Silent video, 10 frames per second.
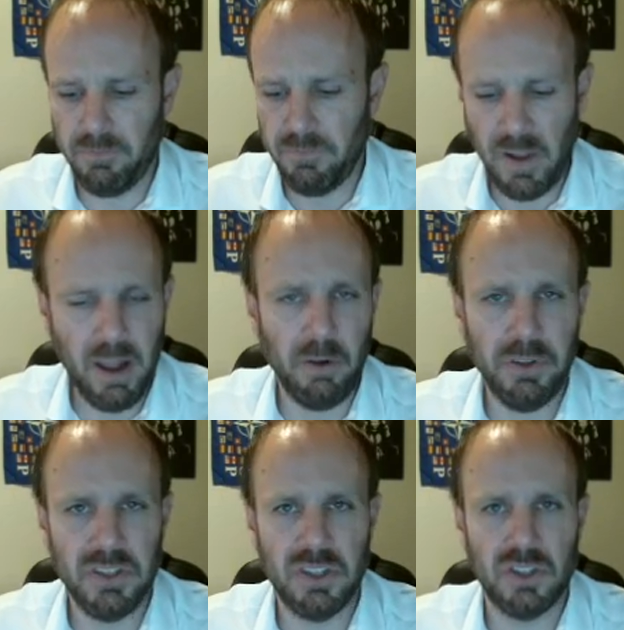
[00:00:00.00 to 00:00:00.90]
health
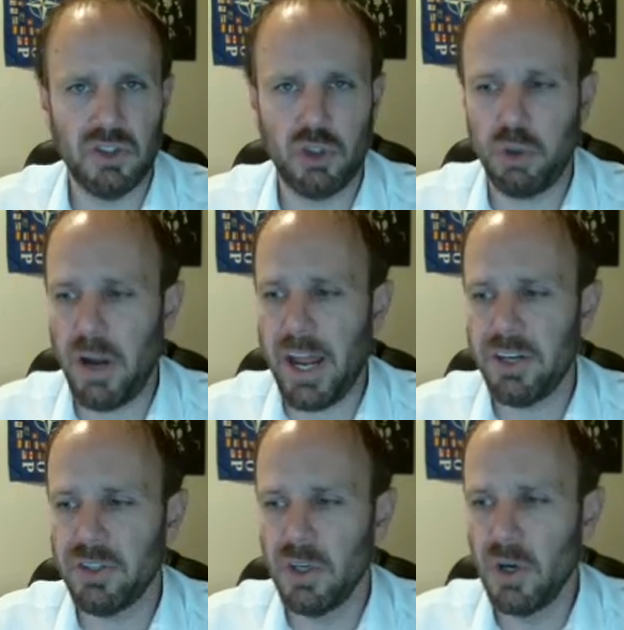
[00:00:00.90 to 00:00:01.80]
is just
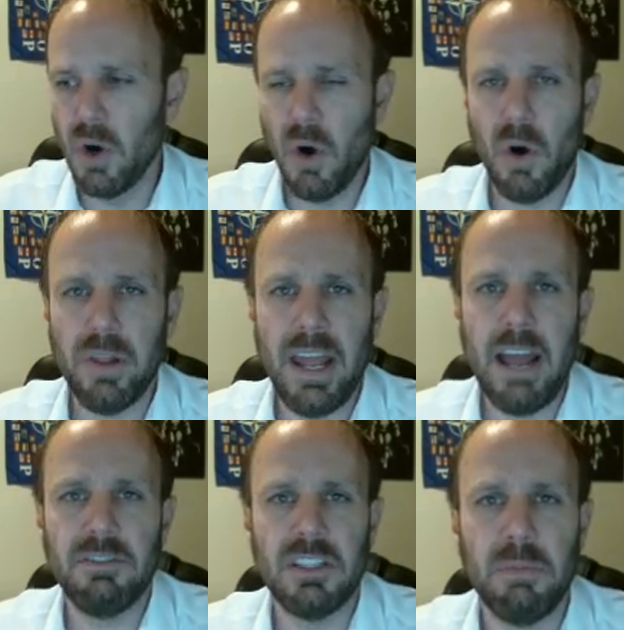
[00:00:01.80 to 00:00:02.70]
trash, or they
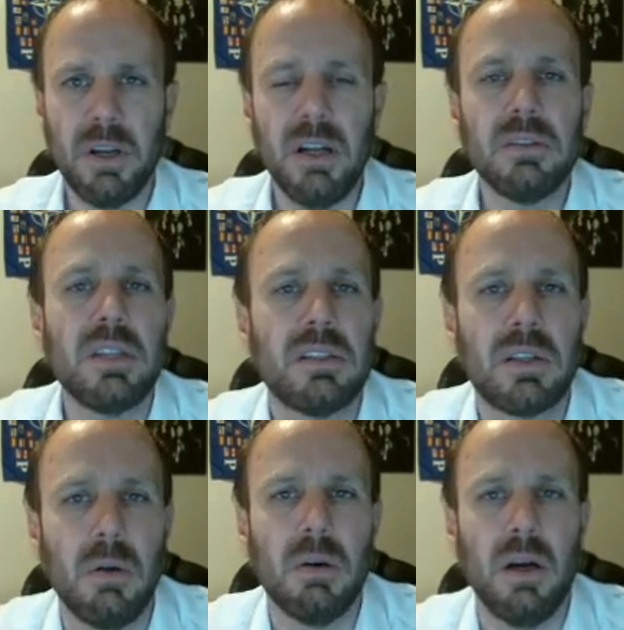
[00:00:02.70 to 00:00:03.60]
have something else that's
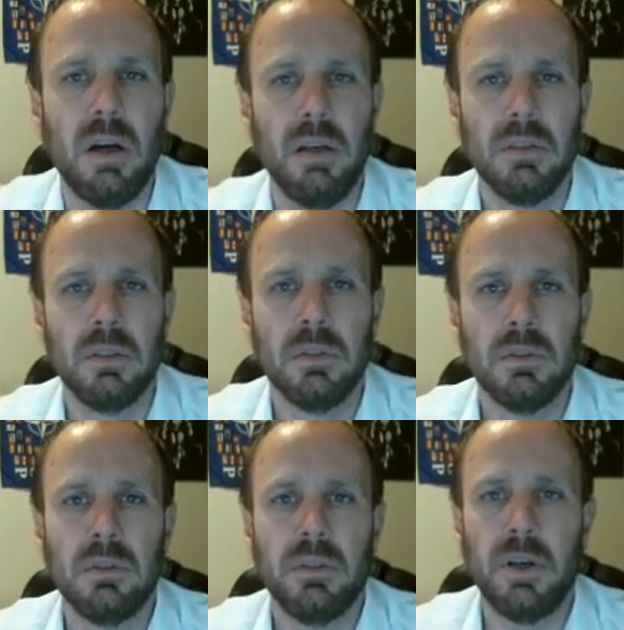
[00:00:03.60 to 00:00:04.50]
going on.
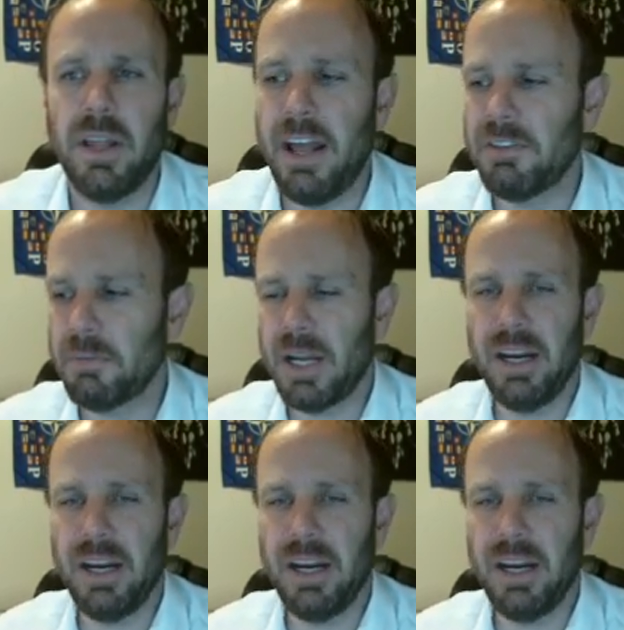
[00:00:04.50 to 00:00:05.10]
They have some kind